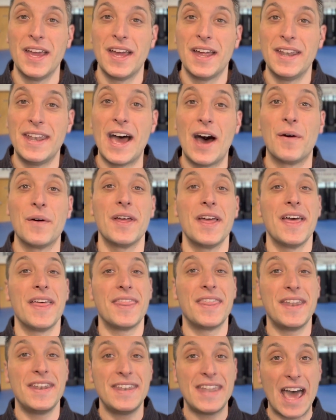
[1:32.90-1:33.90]
Now,
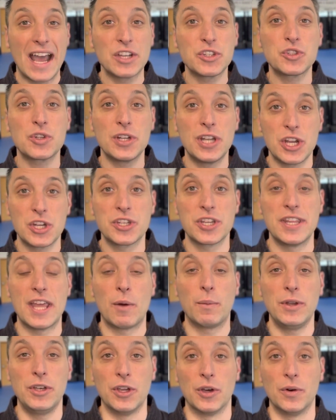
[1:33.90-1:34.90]
the next tradition that
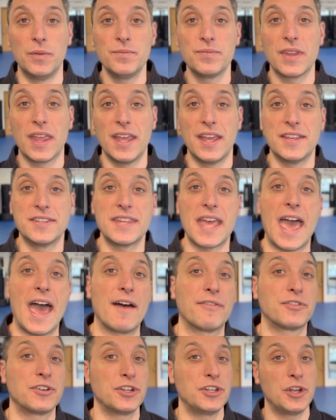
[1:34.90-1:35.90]
we do is
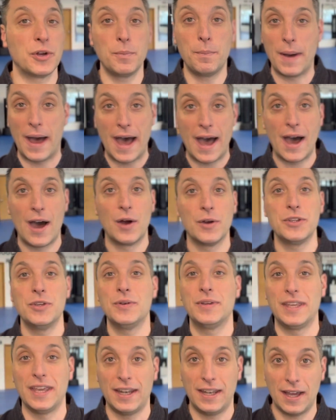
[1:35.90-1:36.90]
after you bow, you
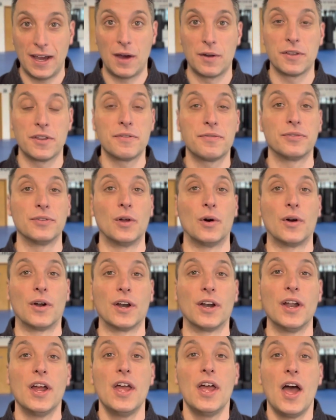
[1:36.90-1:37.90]
get out on the
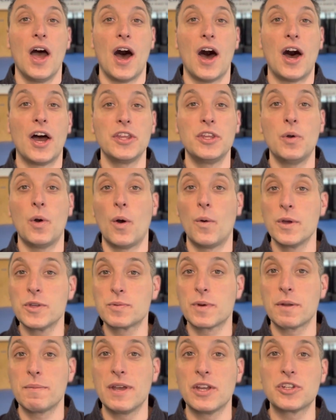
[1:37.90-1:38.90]
floor. You always
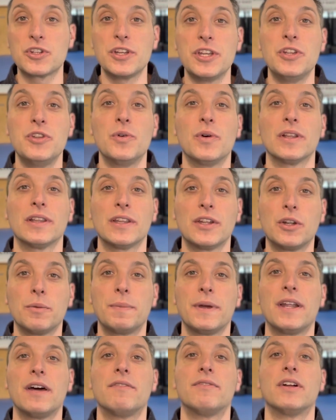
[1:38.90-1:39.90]
want to make sure you do a little
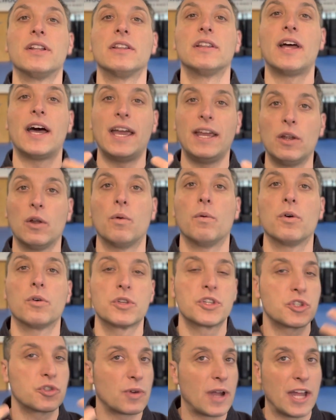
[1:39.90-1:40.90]
bit of a light
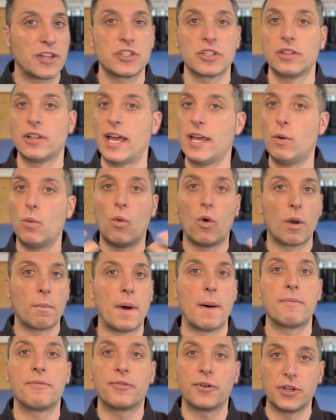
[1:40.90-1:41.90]
stretch, light warm
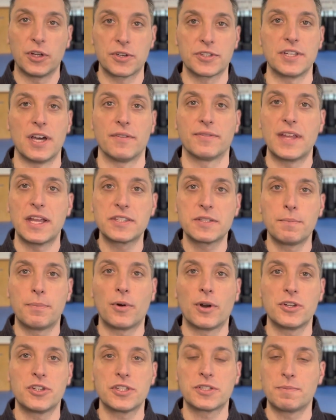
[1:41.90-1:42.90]
up for yourself. That's
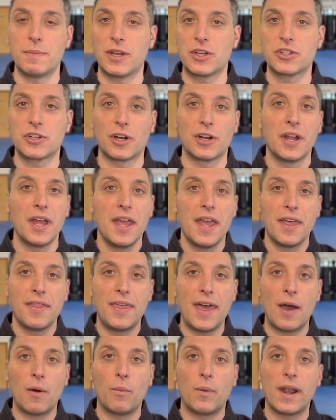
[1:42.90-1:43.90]
important just to make sure
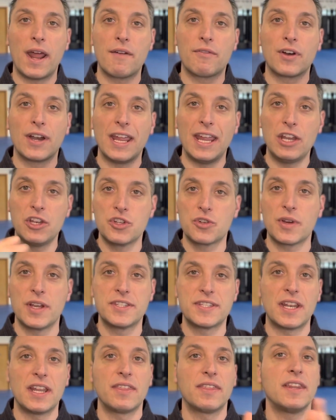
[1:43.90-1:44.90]
that whatever
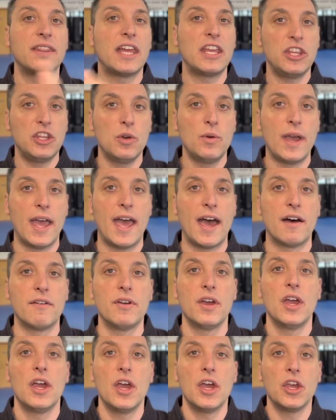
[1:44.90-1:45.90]
injuries, anything that you
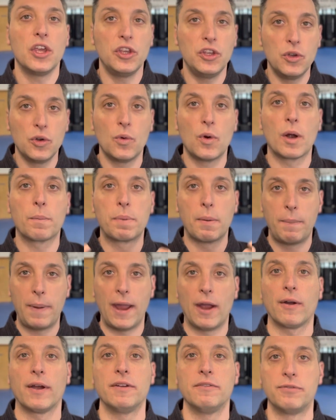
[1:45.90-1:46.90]
have, you are
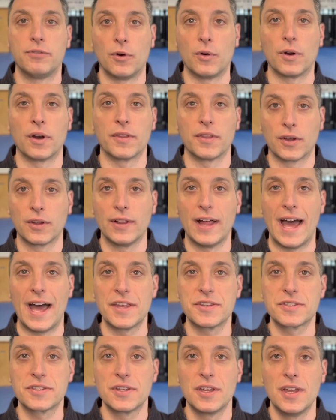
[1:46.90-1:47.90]
preparing for the
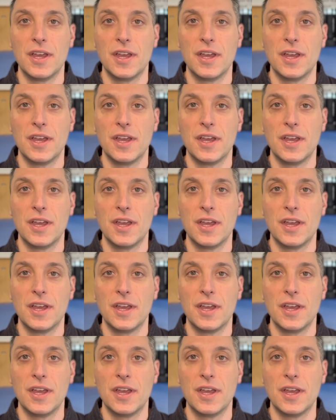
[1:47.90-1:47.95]
class.